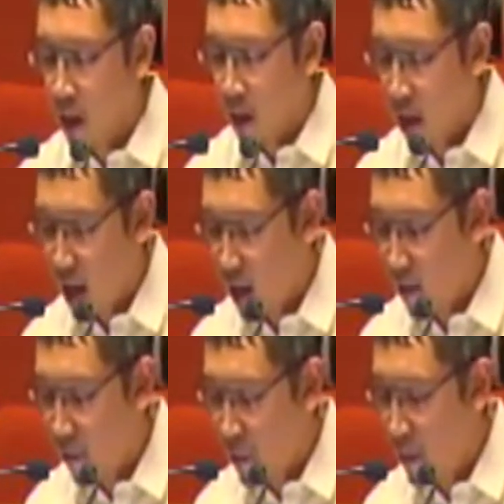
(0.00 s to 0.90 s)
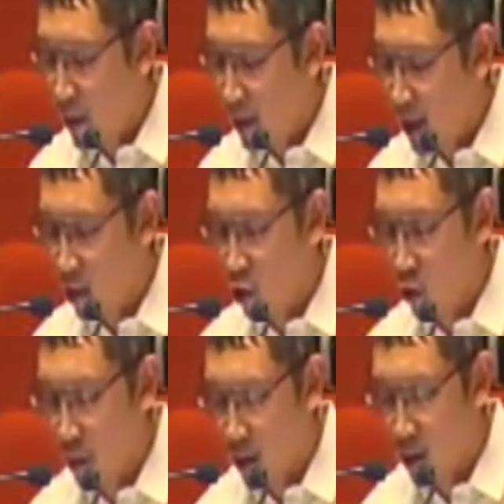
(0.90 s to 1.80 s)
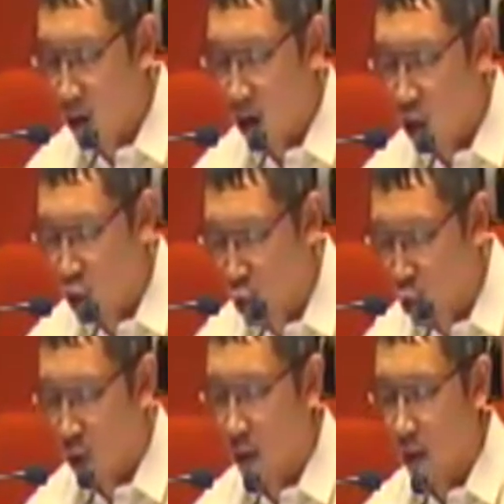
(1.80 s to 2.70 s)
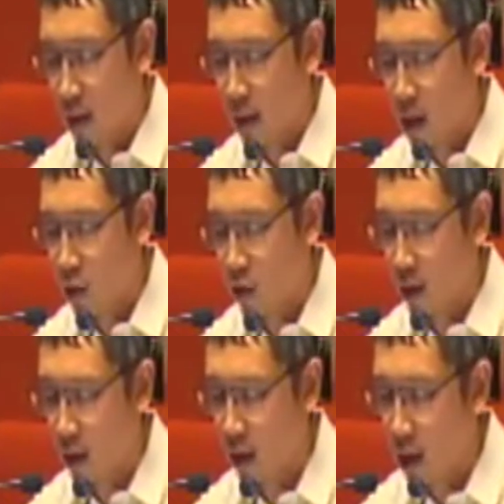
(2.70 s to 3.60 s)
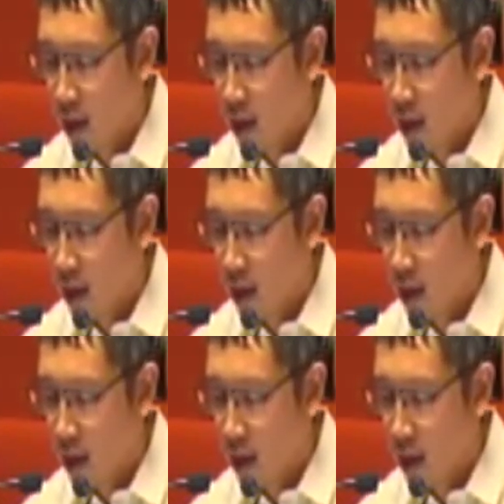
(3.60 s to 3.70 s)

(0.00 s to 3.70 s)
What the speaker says: The AFP battalion commander assured the council